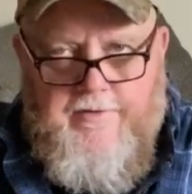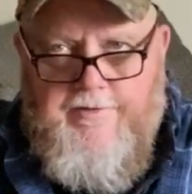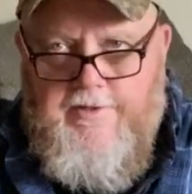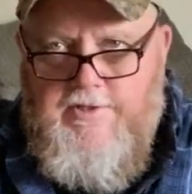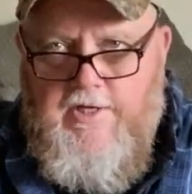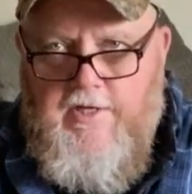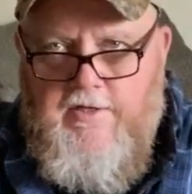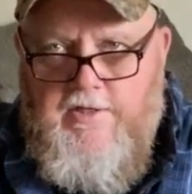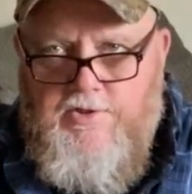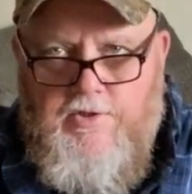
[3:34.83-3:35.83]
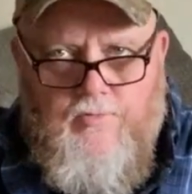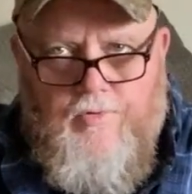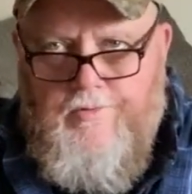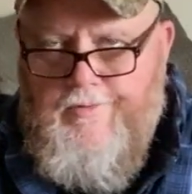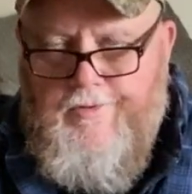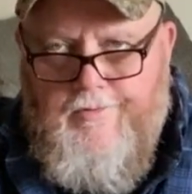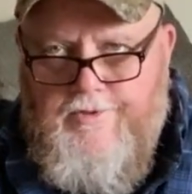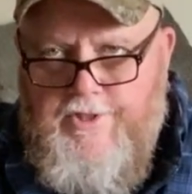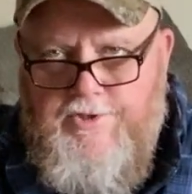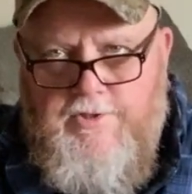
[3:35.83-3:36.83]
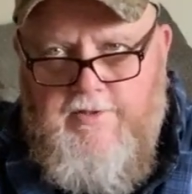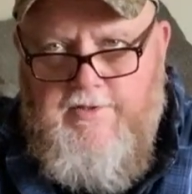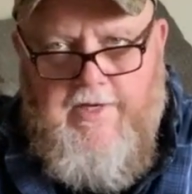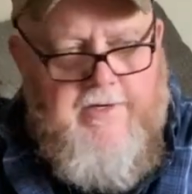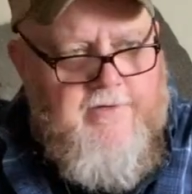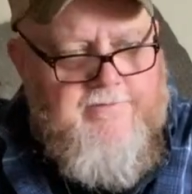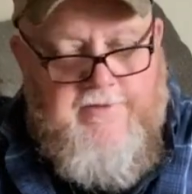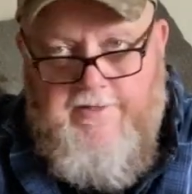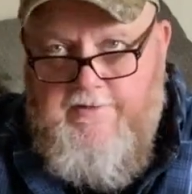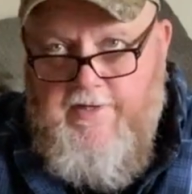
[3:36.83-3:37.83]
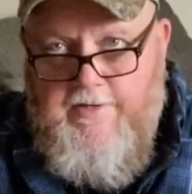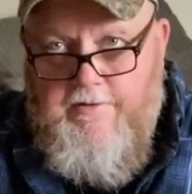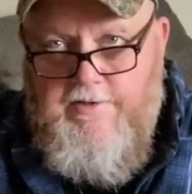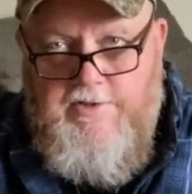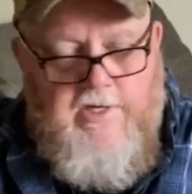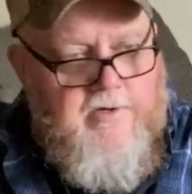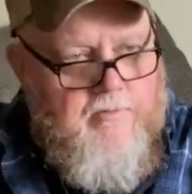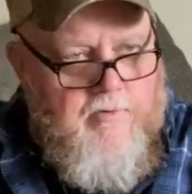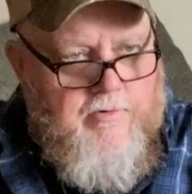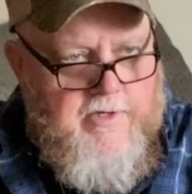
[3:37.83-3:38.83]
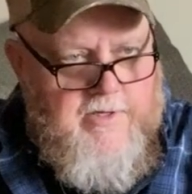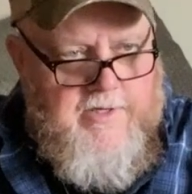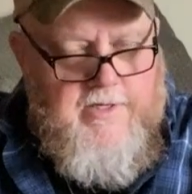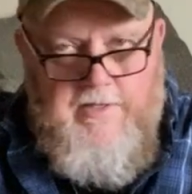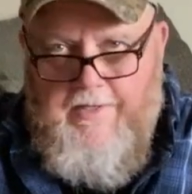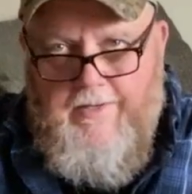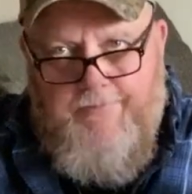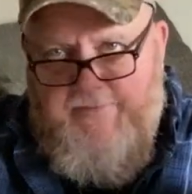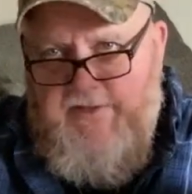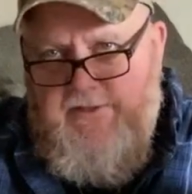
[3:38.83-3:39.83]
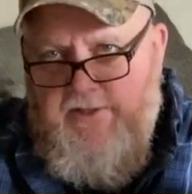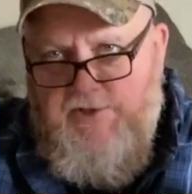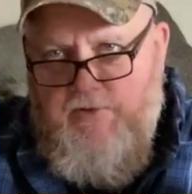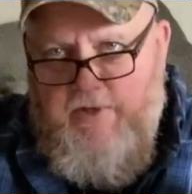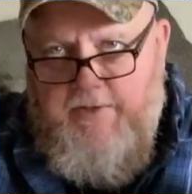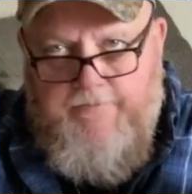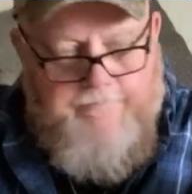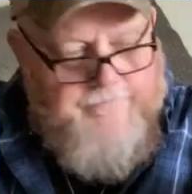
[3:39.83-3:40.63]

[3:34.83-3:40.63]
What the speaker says: things of that nature, or changing a flat tire on the side of the road at night, this thing is great.